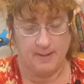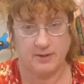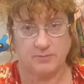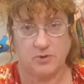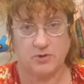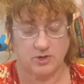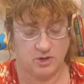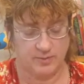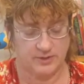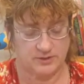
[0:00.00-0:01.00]
And Morgan
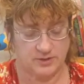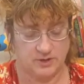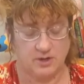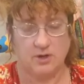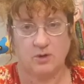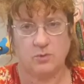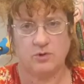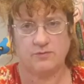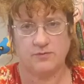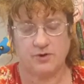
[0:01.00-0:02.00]
comments,
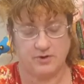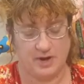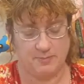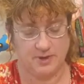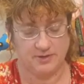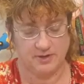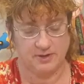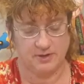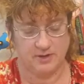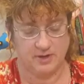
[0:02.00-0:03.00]
would have thrown up, I
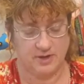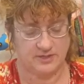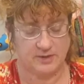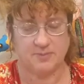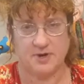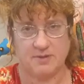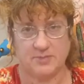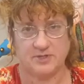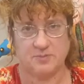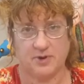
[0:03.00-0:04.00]
think, except that I
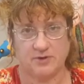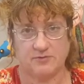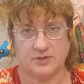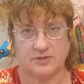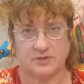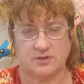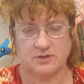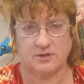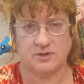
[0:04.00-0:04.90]
missed breakfast.